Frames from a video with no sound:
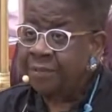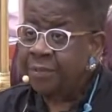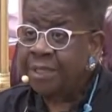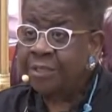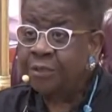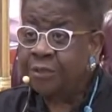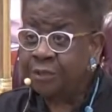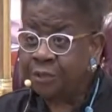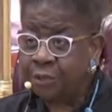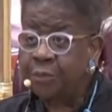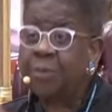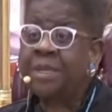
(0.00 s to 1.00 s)

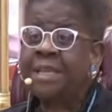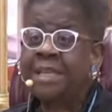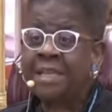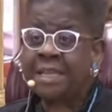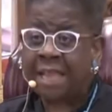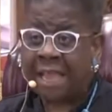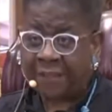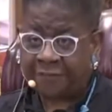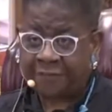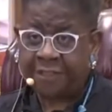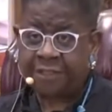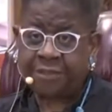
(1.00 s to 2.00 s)
What do we
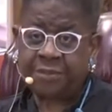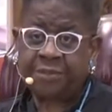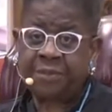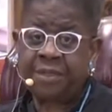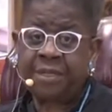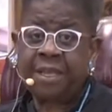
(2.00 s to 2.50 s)
have to do